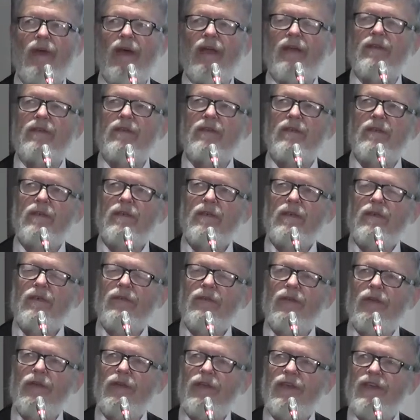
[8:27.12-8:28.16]
that
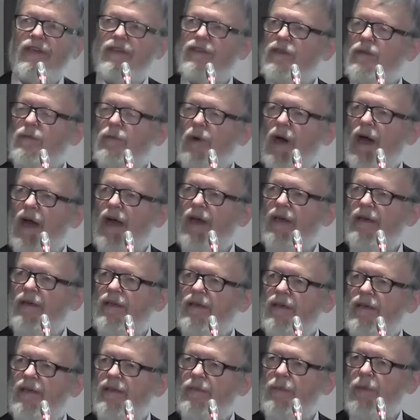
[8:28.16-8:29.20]
the reason why
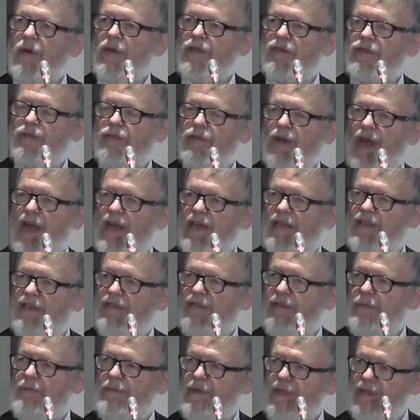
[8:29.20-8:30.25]
it was
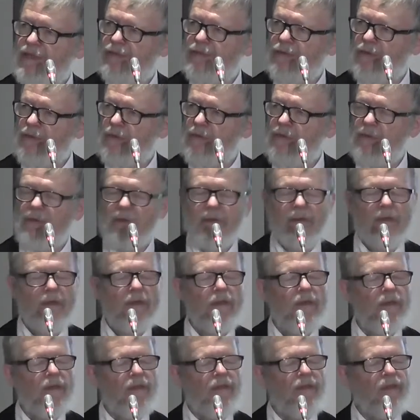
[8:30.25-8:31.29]
relatively peaceful
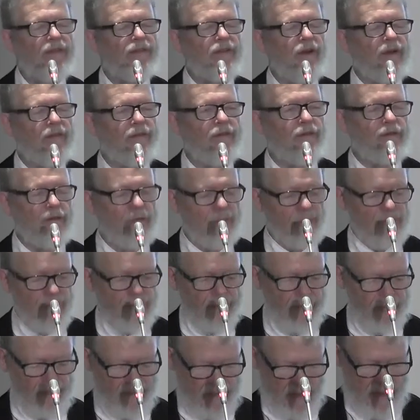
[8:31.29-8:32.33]
in the Soviet
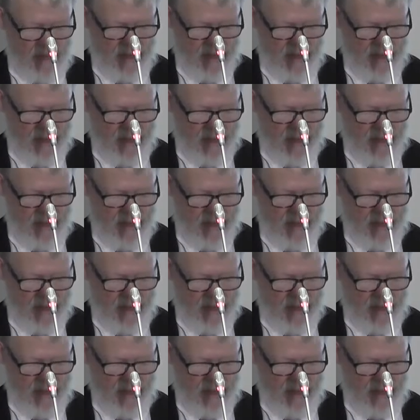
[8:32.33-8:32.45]
Union,